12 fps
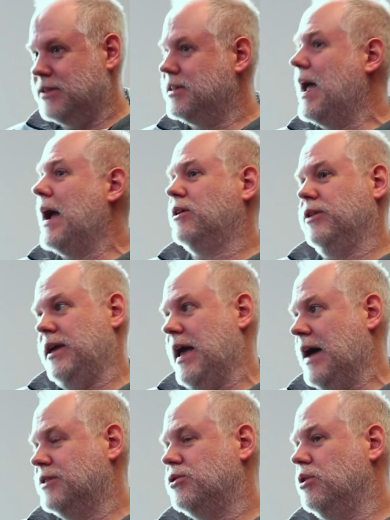Exactly.
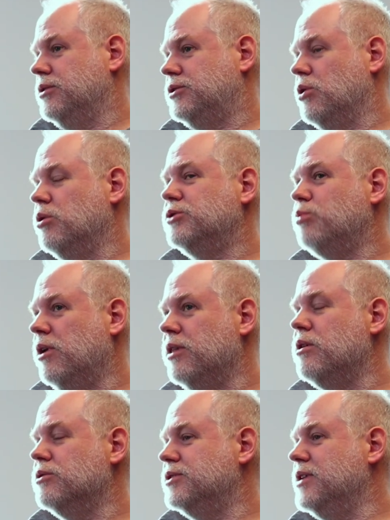Yeah. So it's one of
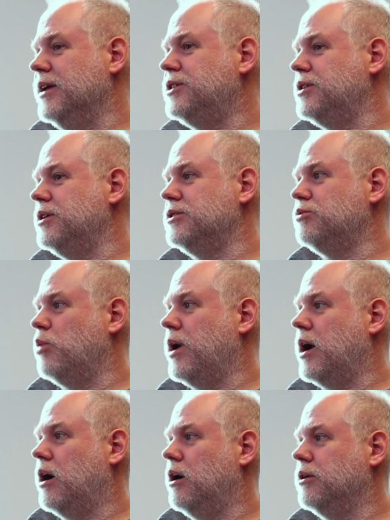those niches
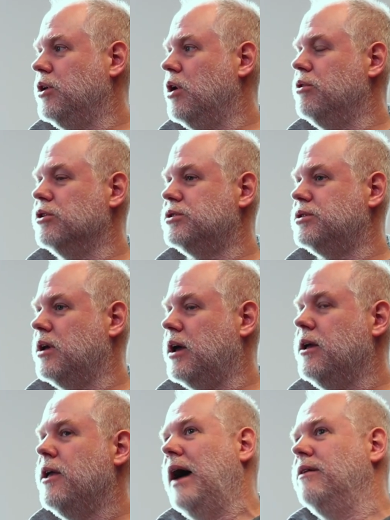where, those
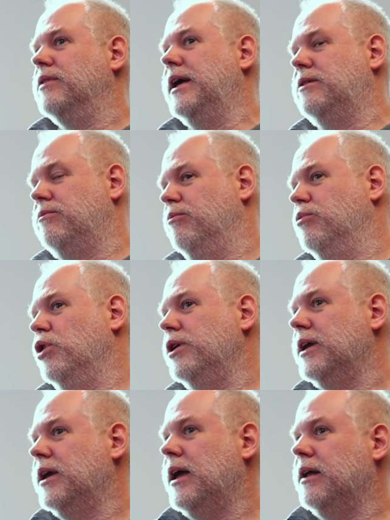like
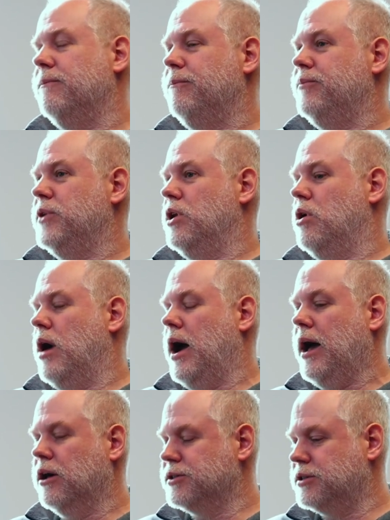looking at, a
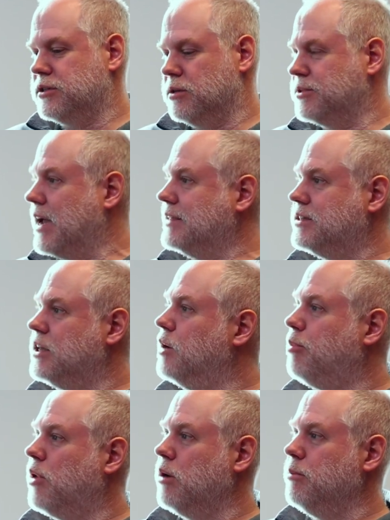health systems IT
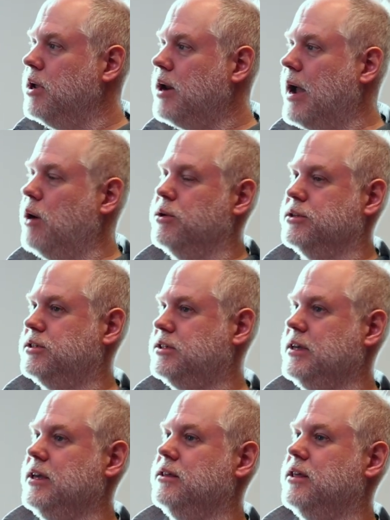department, I always
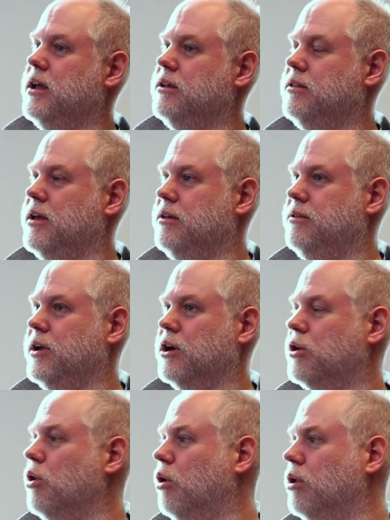see their
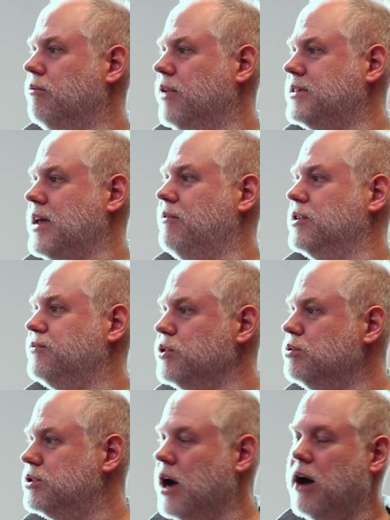goal of let's have as
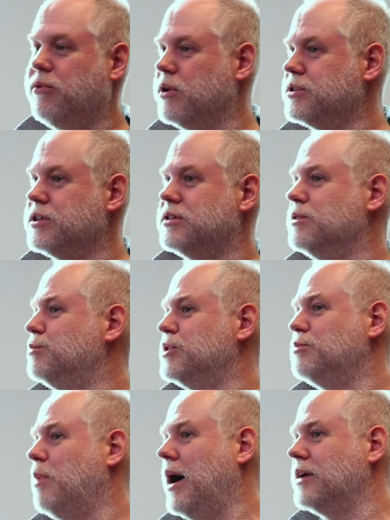few software systems
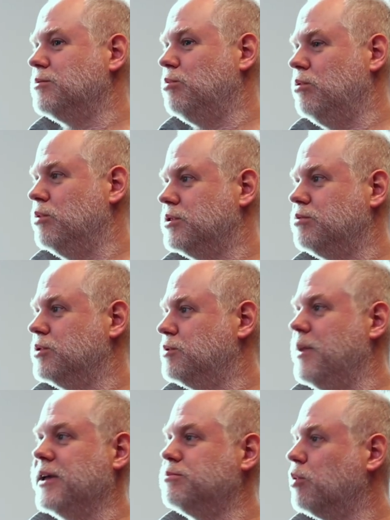as possible,
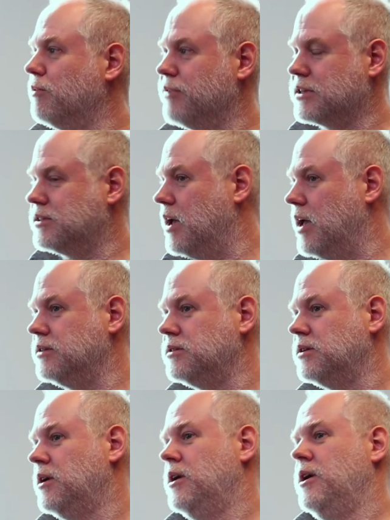which makes perfect sense.
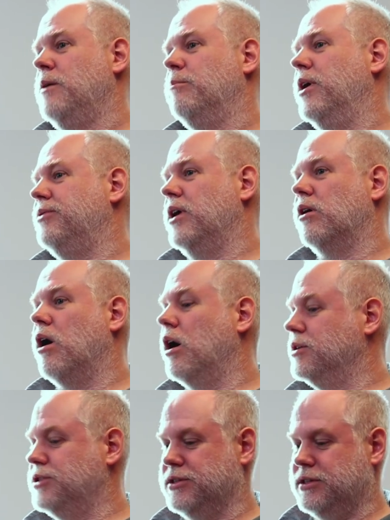Mm-hmm. But there
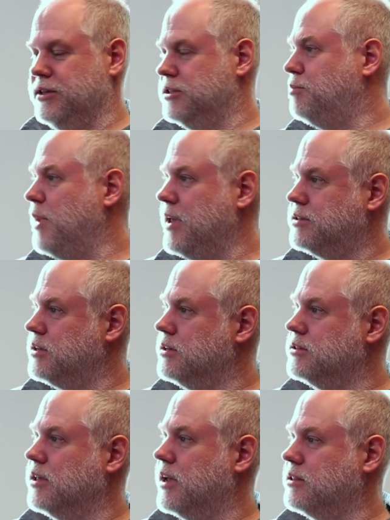are just these
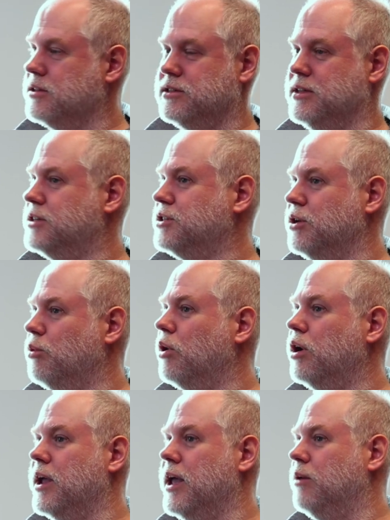spaces like this niche that
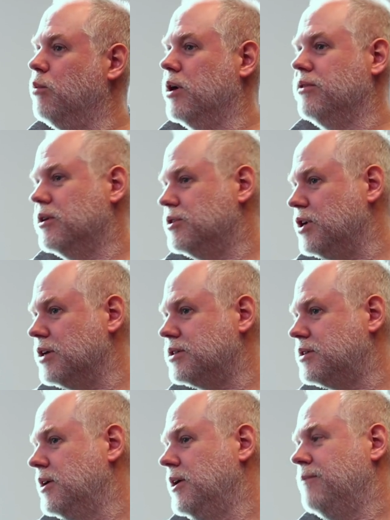we're in where
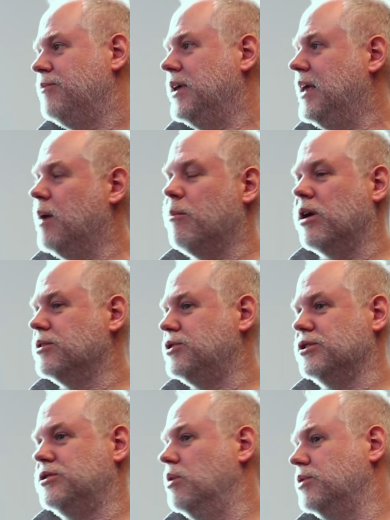the EMRs
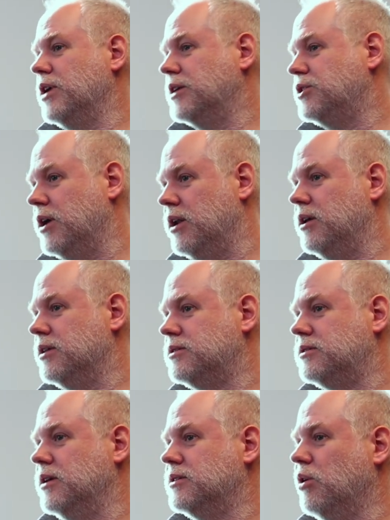just don't touch it.
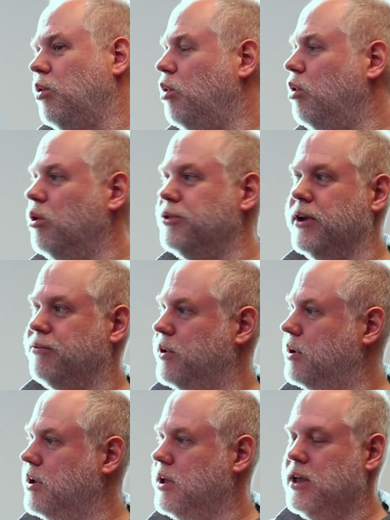It's a whole
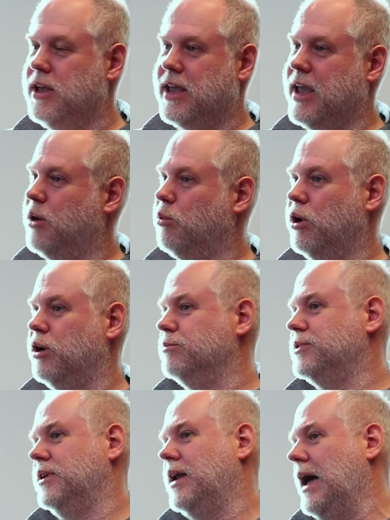different can of
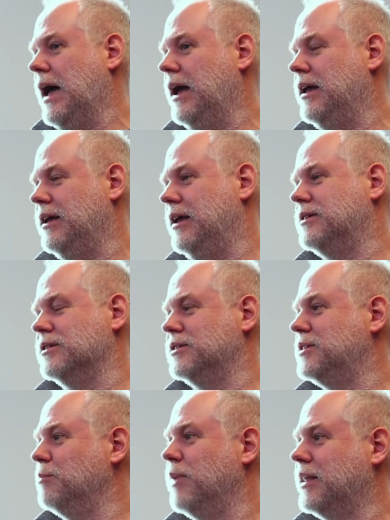worms, and it doesn't
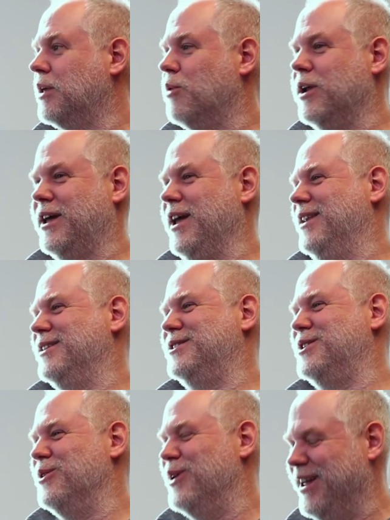seem like they want to get
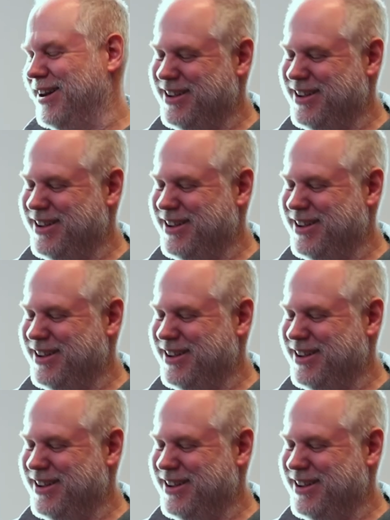into it.